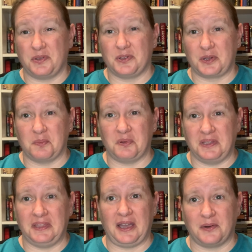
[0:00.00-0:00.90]

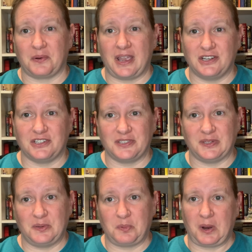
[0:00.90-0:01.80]
completely
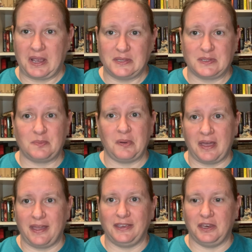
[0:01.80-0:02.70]
outrageously priced, but